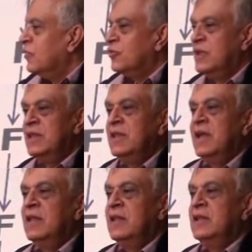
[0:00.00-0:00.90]
So then
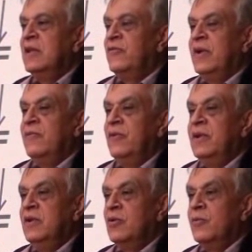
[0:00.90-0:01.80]
they say,
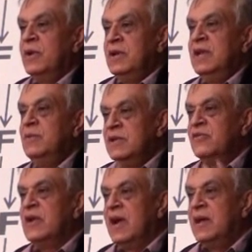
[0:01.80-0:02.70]
we're dealing with
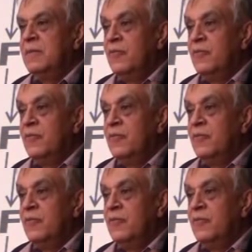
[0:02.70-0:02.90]
this guy.